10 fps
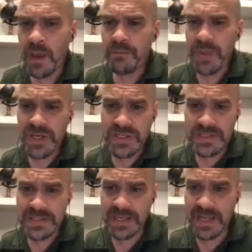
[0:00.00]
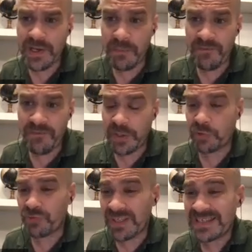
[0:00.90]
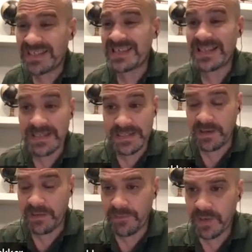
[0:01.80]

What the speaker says: patients can end up feeling really sensitive.